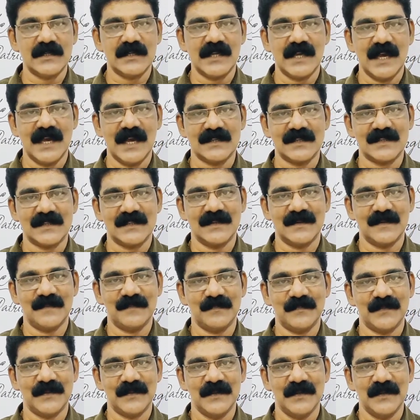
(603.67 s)
He asked.
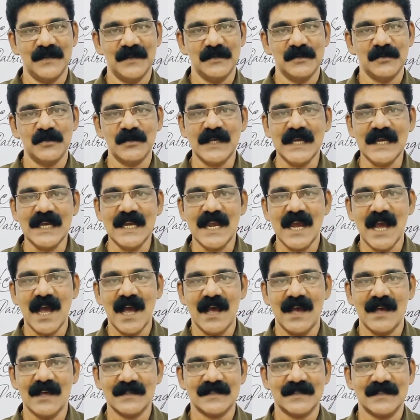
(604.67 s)
So he
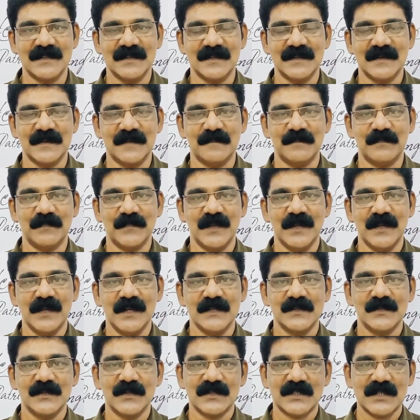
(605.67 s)
asked,
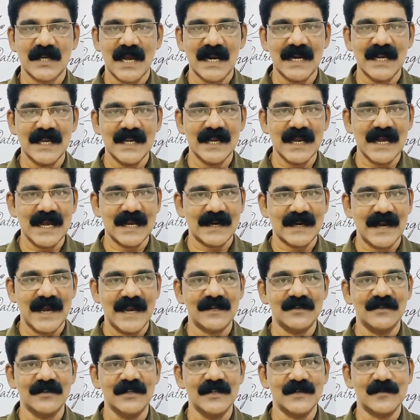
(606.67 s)
so shall I
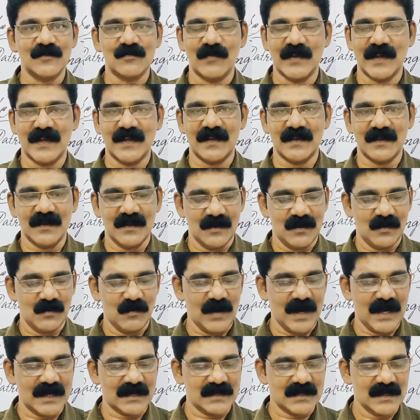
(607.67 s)
write this way?
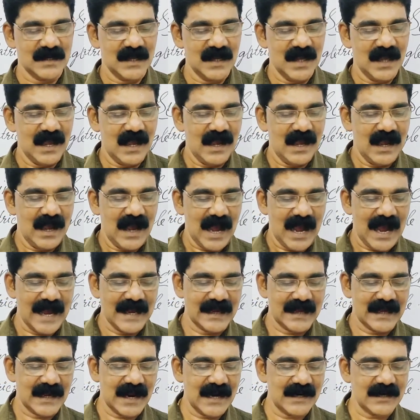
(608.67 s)
what?
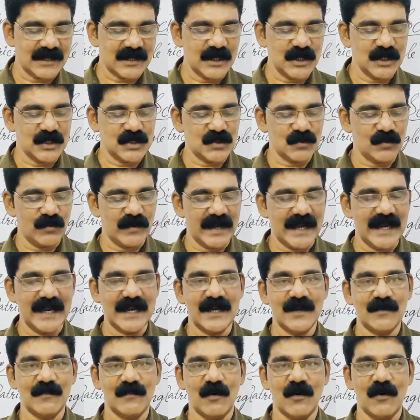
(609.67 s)
I can't teach you
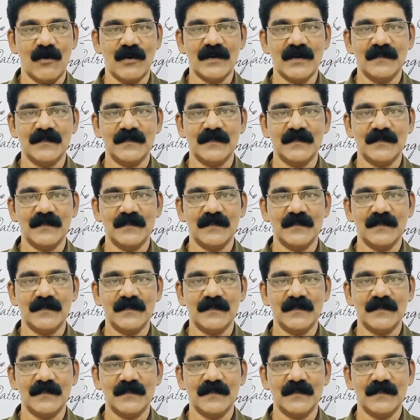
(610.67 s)
anymore.